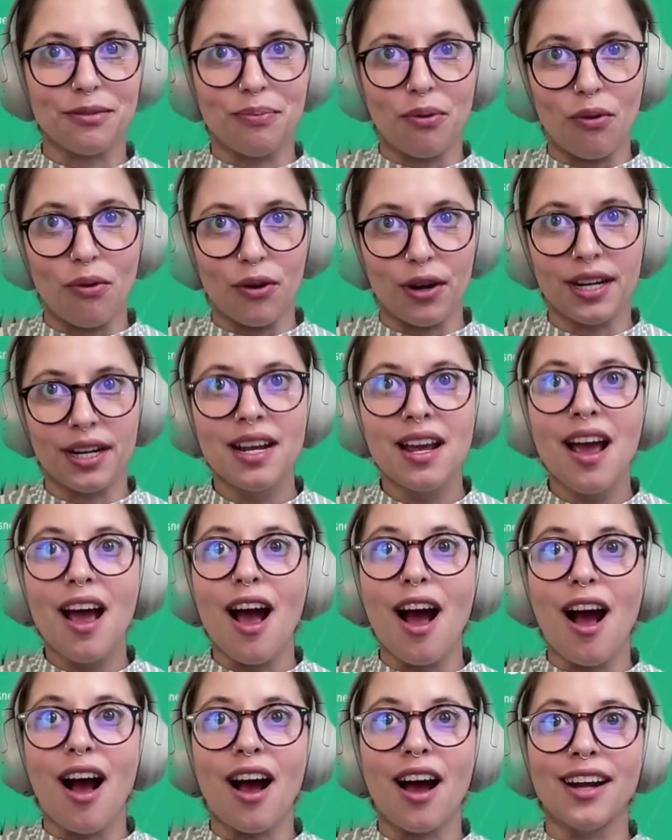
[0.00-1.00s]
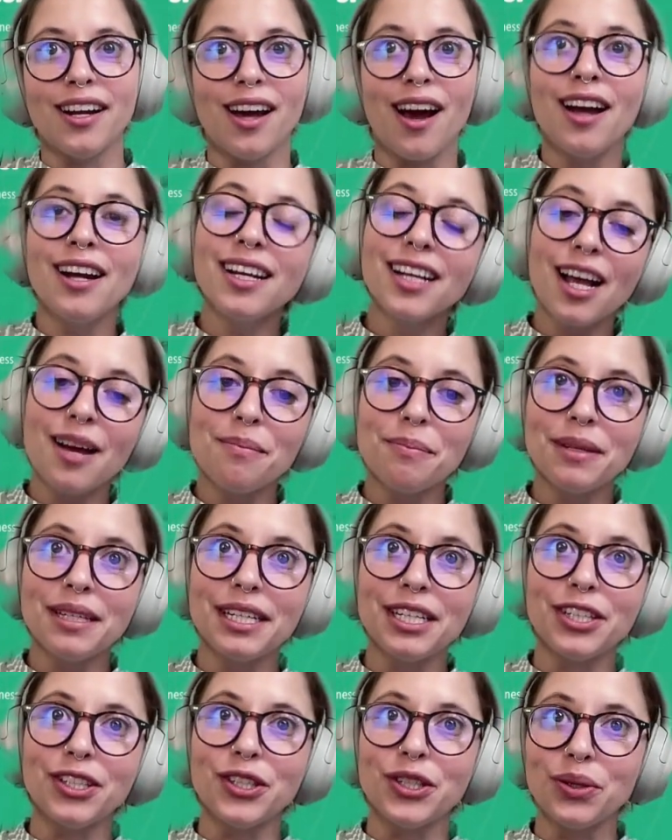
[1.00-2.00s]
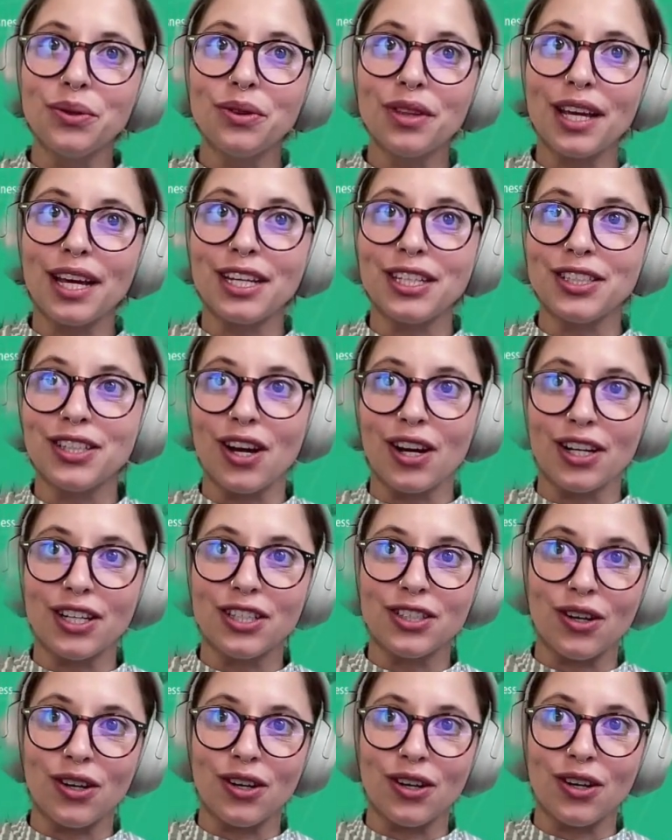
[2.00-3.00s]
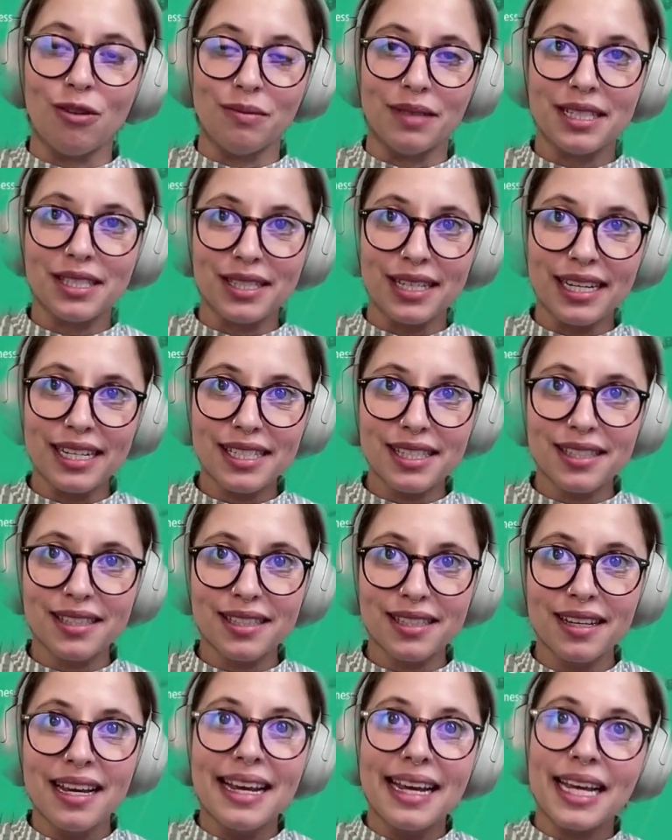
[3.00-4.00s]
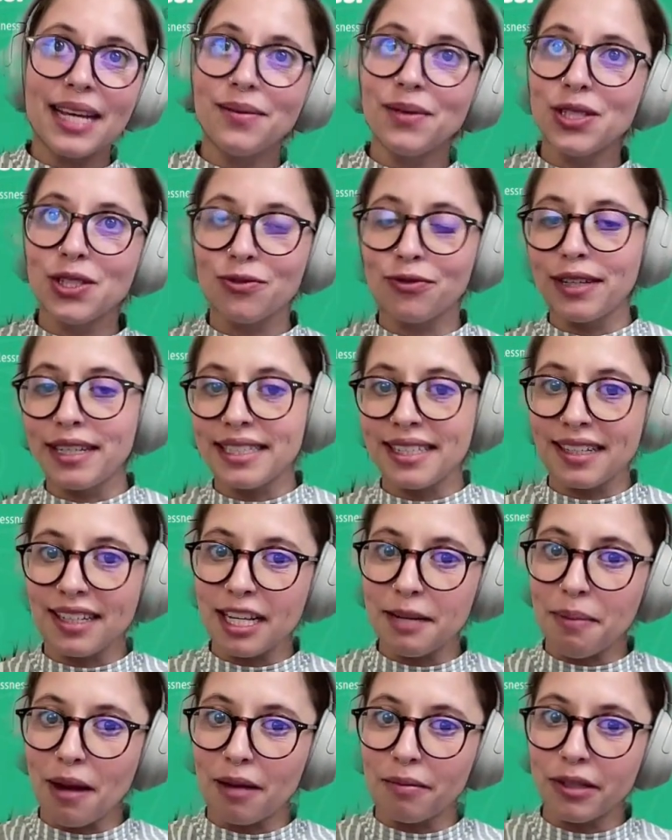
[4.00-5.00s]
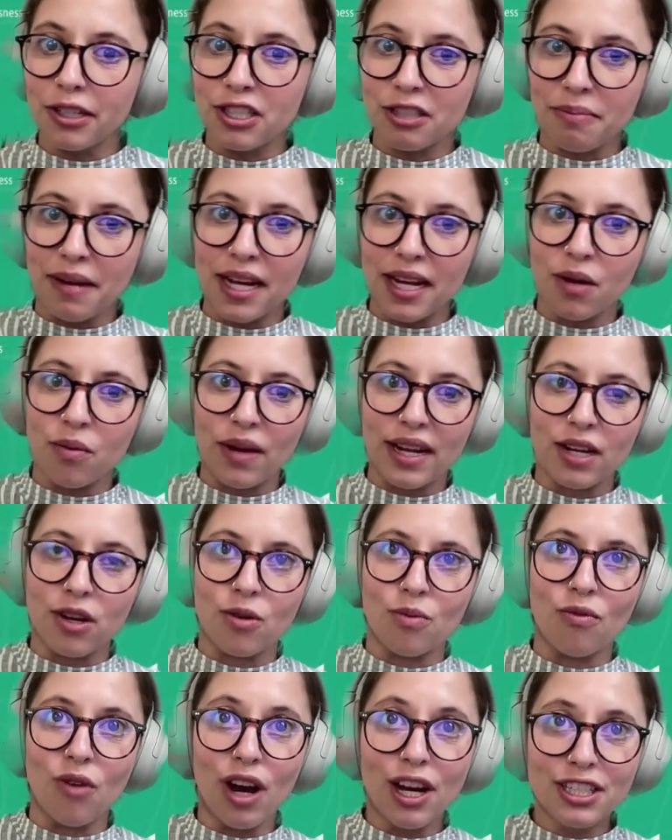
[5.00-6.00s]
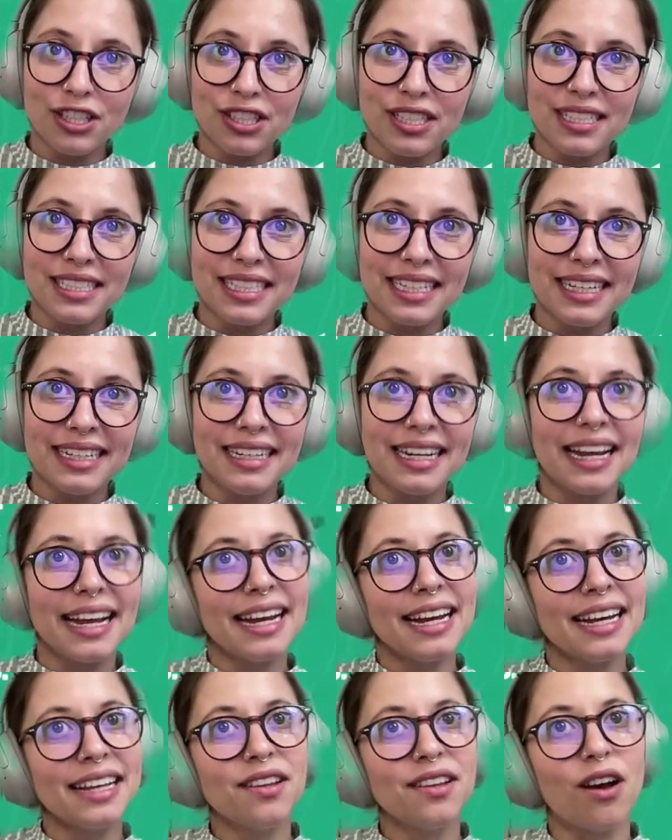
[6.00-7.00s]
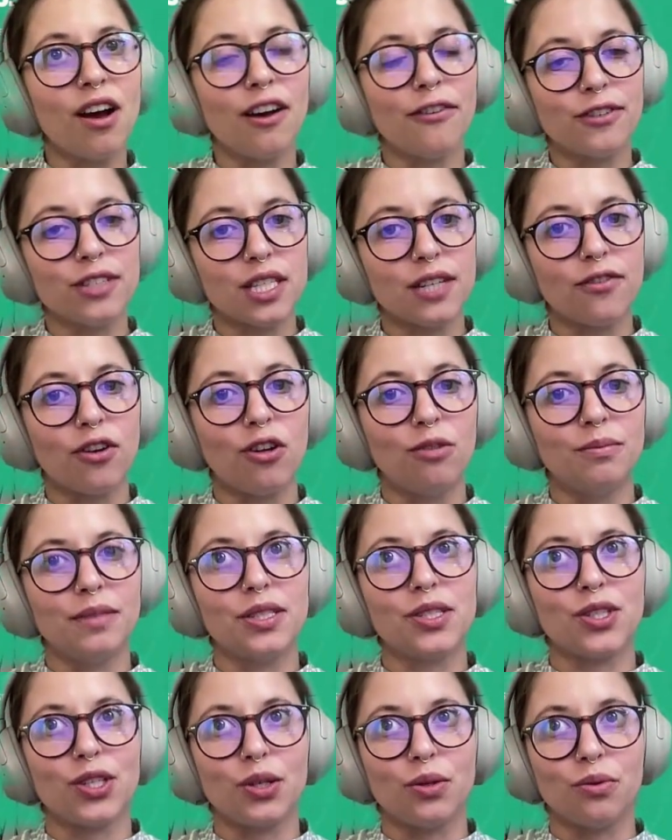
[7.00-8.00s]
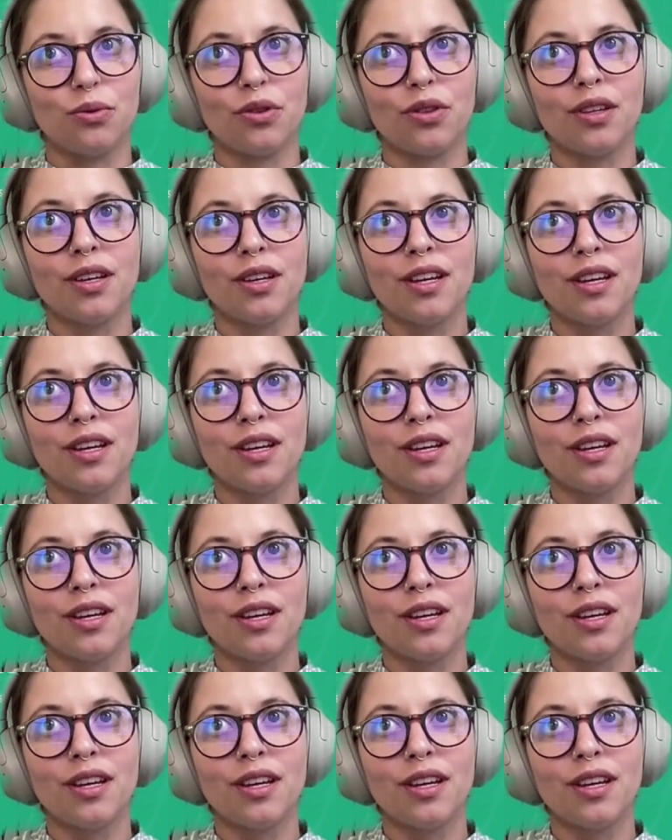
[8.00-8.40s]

Report on Unaccompanied Youth and Young Adult Homelessness. It was recently published by Away Home Washington and the Office of Homeless Youth.